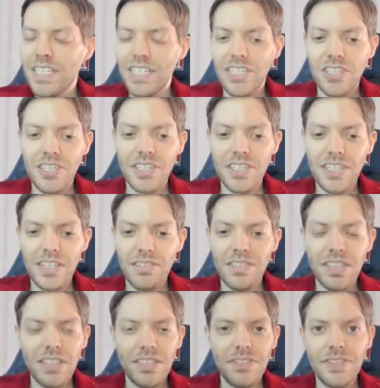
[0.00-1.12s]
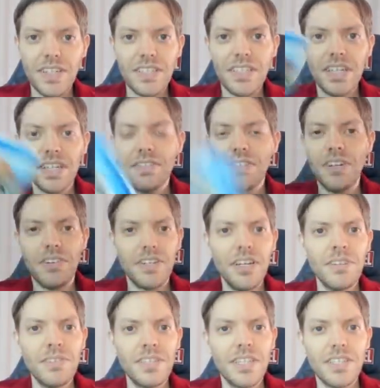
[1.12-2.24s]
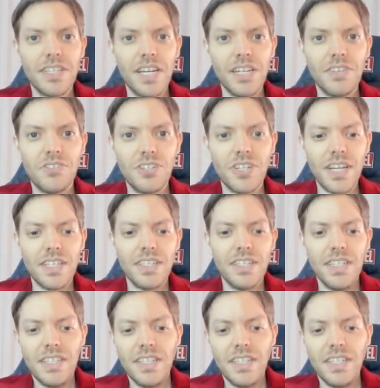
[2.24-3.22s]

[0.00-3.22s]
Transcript: you're just like, what the fuck's kind of going on with this kind of shit?